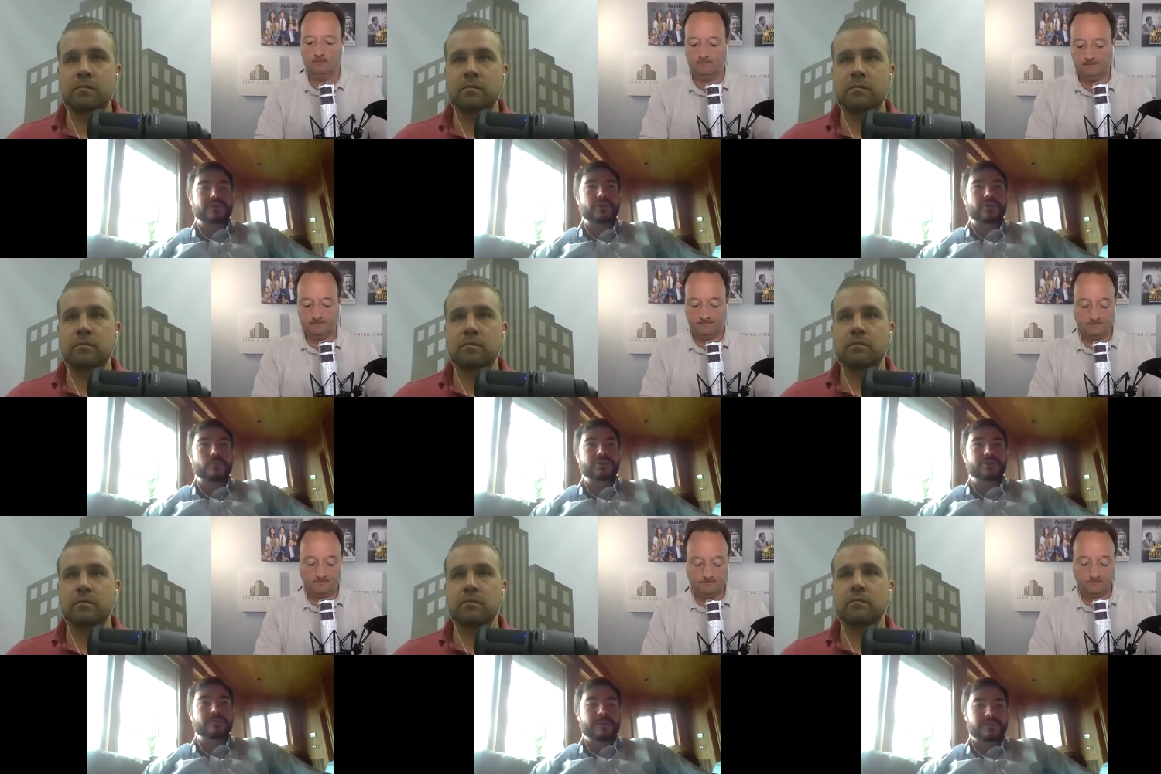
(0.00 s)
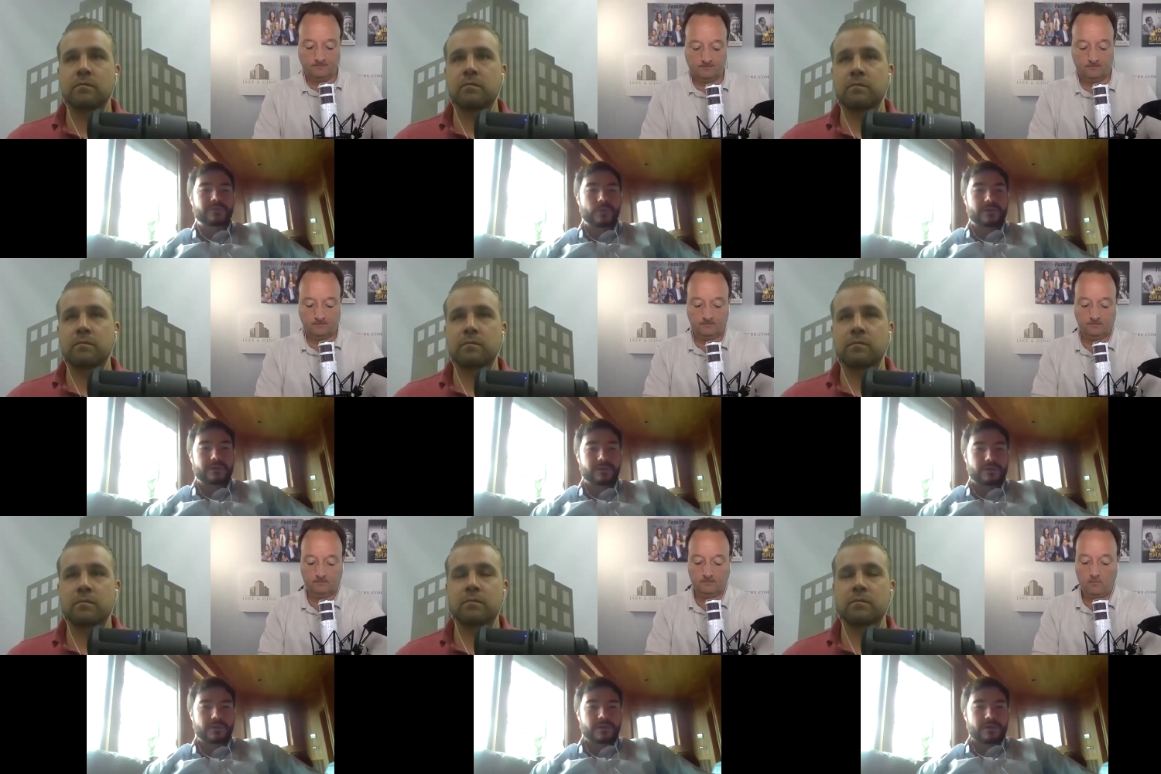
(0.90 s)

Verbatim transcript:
Speaker 1: And I saw multifamily as a way to,